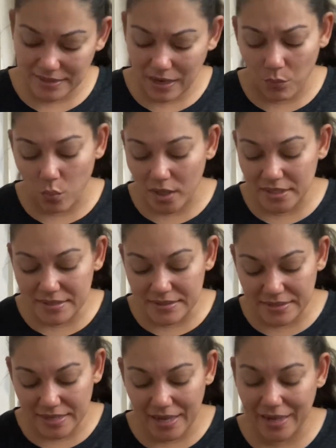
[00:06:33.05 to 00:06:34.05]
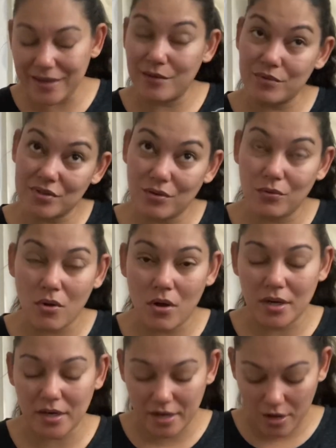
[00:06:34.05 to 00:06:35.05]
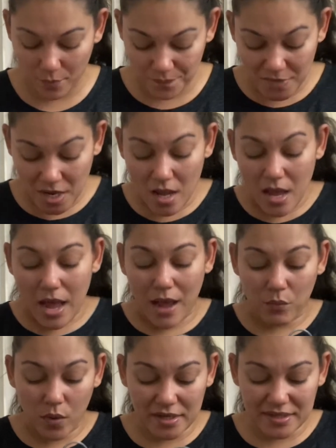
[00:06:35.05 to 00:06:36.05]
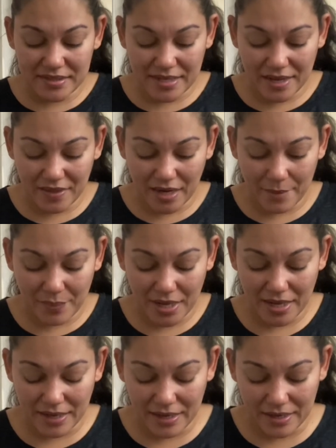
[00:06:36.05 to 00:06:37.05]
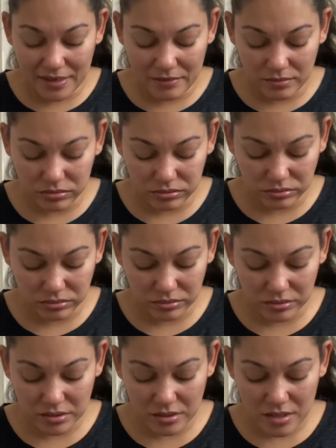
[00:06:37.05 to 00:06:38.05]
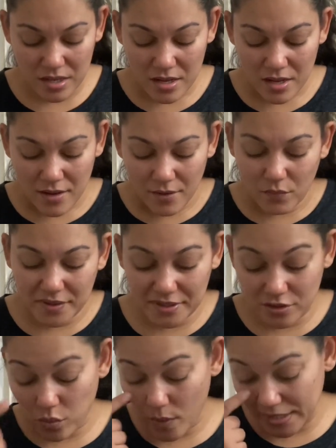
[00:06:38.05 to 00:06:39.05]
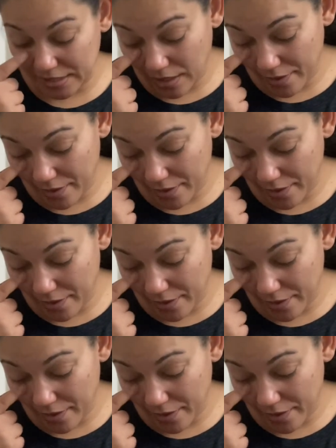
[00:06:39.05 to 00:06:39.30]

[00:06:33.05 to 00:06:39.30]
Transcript: I want to say, it was so long ago, I want to say that I paid, was it $20?